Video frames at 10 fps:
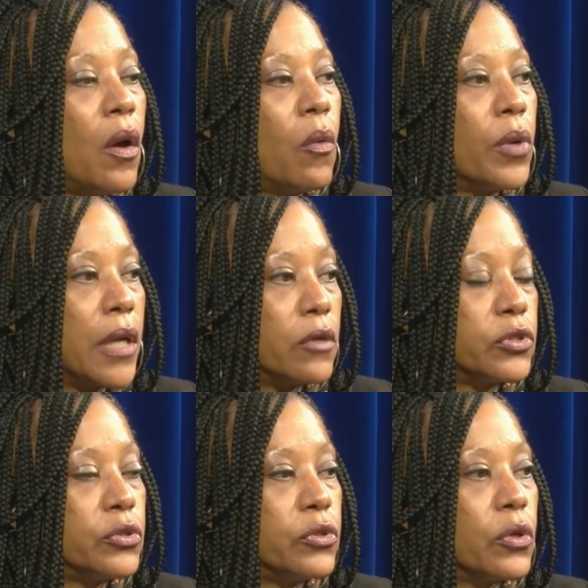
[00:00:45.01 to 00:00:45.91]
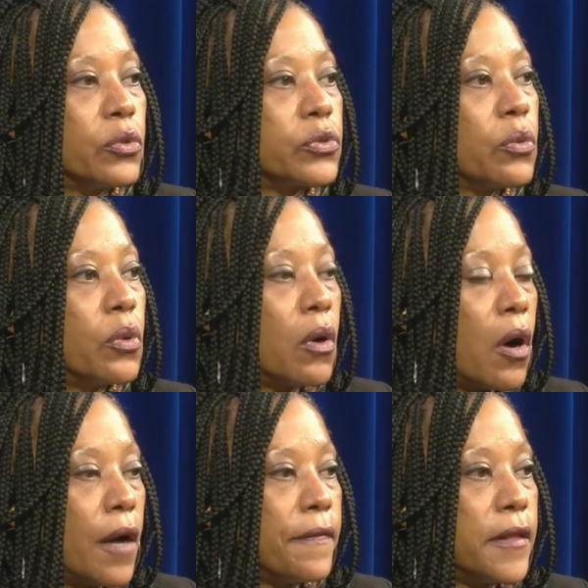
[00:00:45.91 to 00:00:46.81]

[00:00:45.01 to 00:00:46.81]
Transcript: went out to those who were on